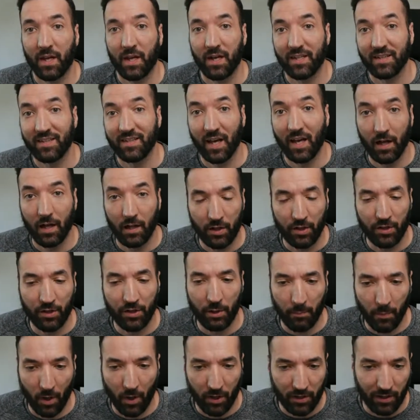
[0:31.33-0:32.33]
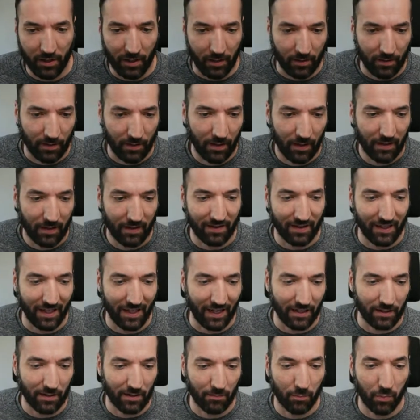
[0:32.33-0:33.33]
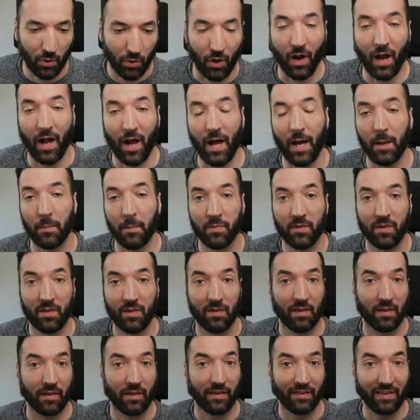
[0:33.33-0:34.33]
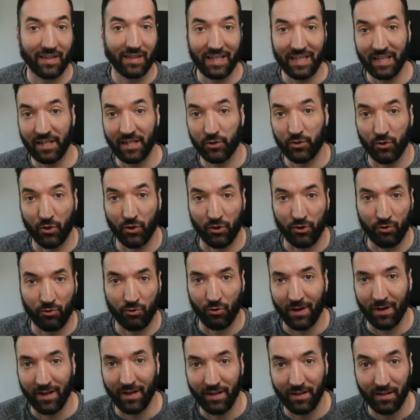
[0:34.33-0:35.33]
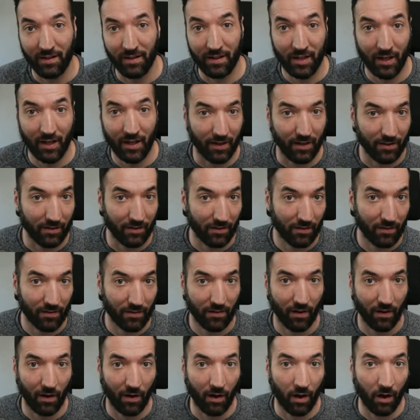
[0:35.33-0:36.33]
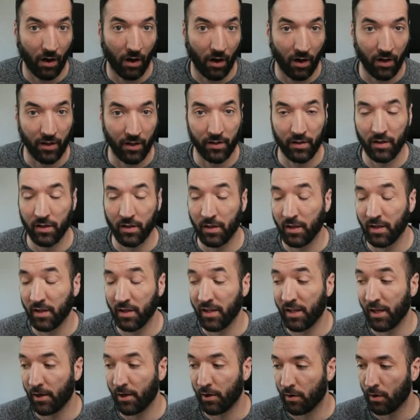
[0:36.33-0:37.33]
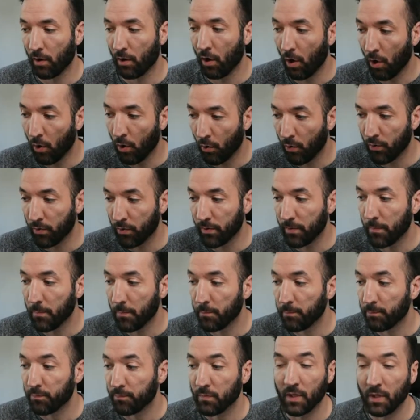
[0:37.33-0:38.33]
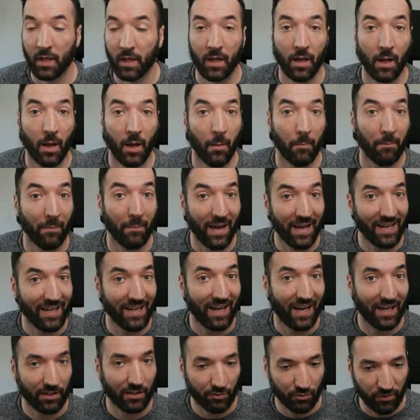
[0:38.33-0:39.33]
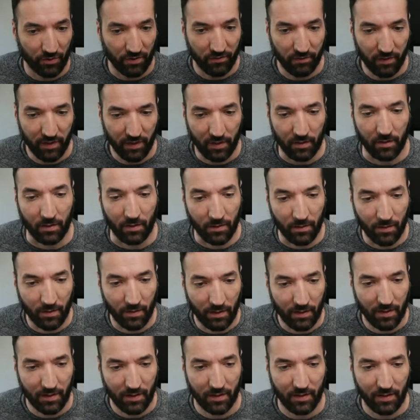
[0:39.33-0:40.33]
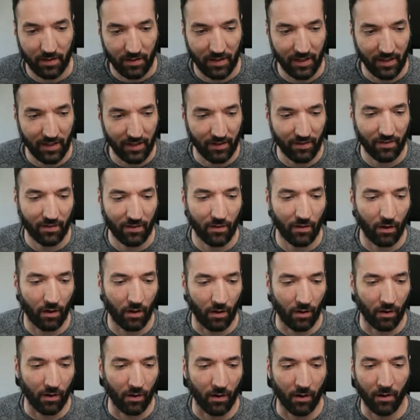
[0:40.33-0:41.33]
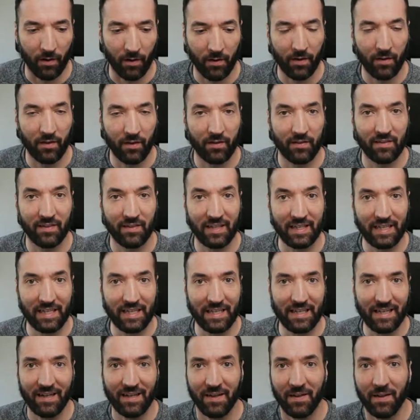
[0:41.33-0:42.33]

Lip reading: tell the market that perhaps the interest rate cuts on their own may not reveal? These are the